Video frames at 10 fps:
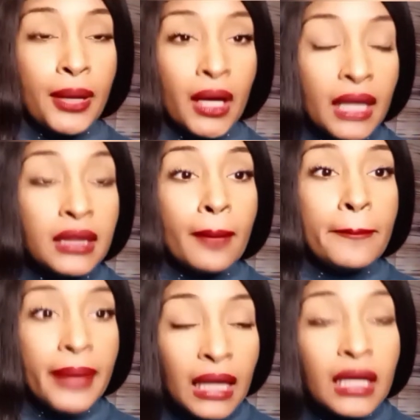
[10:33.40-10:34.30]
in the
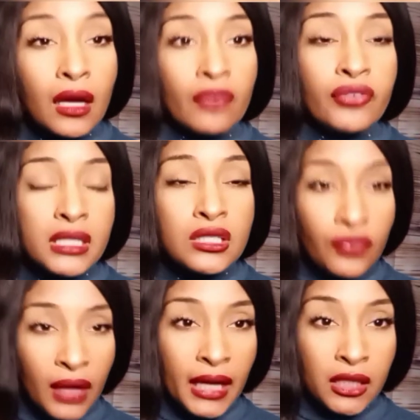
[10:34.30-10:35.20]
belly of his
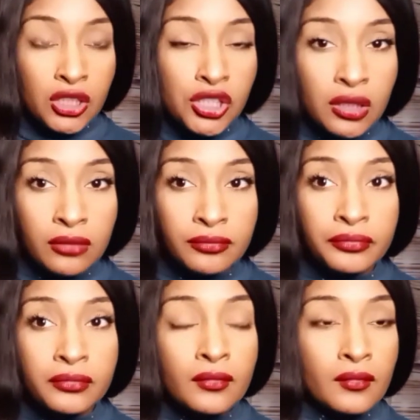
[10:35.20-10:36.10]
flesh,
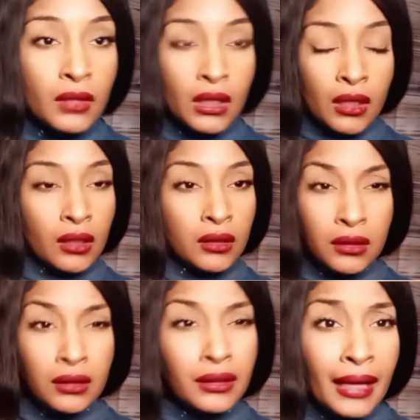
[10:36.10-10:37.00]

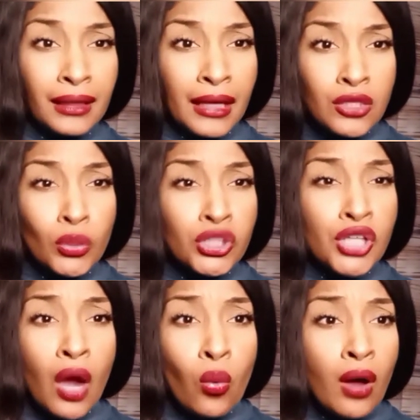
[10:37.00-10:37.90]
that's what
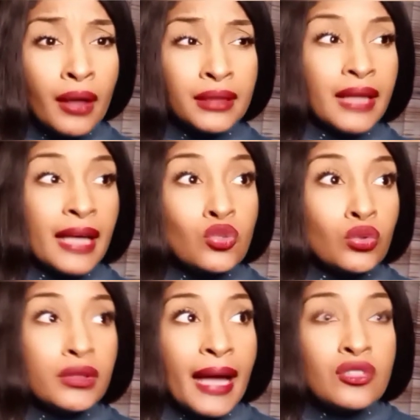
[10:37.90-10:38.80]
y'all want.
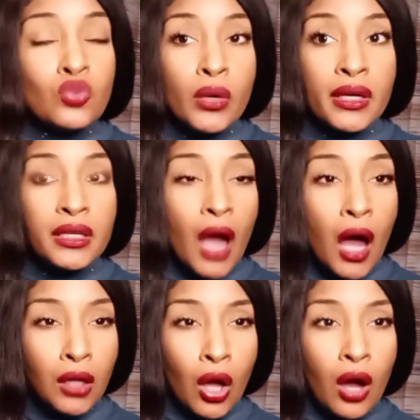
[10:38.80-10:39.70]
That's what
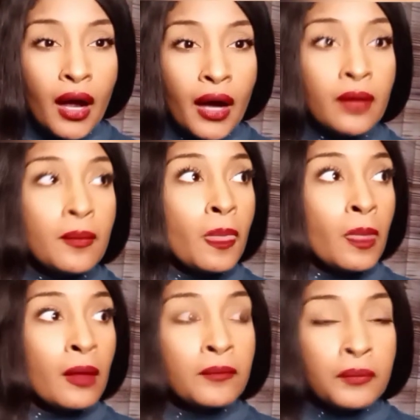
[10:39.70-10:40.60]
y'all are,
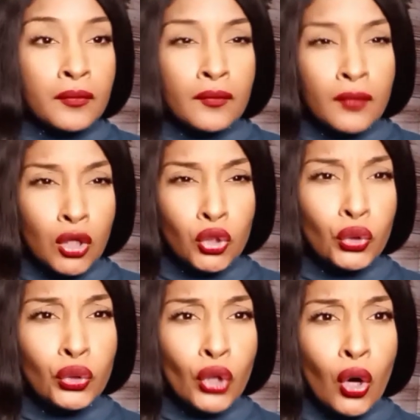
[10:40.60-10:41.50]

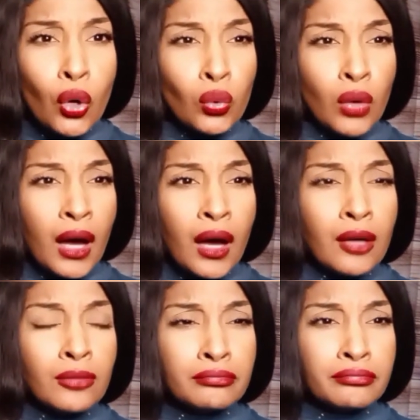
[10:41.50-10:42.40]
you
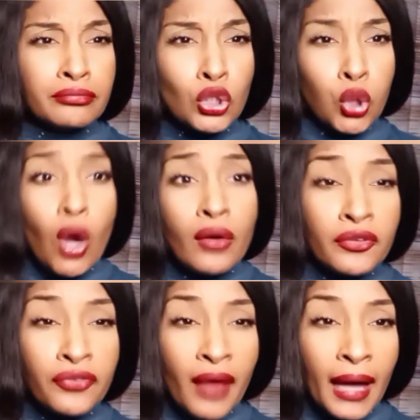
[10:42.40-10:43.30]
know,
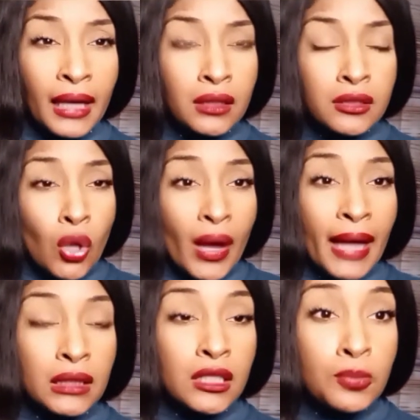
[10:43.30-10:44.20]
glorifying. So
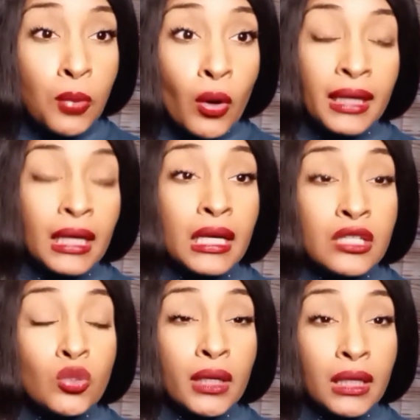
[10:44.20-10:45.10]
at this point, it
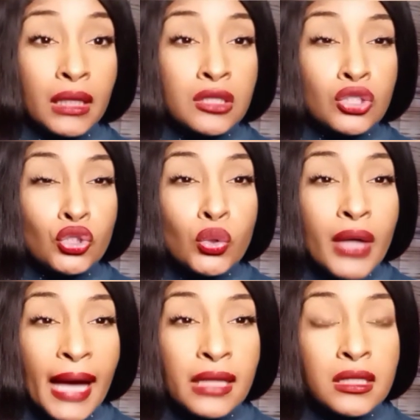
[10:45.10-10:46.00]
is what it is. You
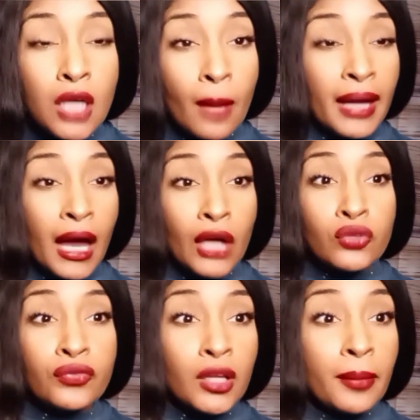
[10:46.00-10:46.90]
guys tell me how you
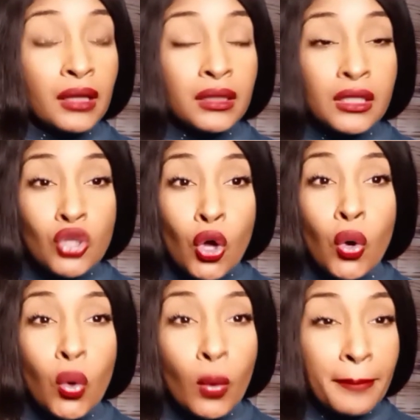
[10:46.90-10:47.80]
feel about this
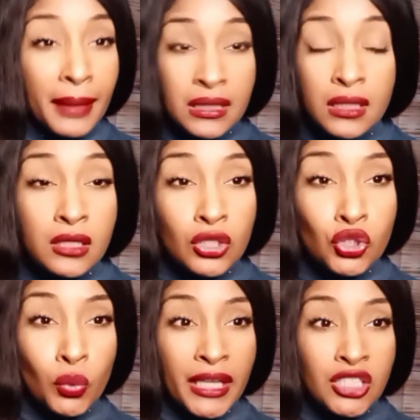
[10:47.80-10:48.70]
whole messy
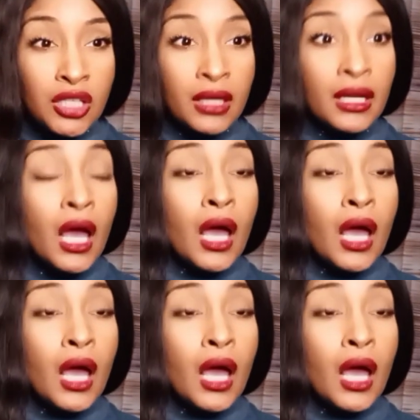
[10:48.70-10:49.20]
situation.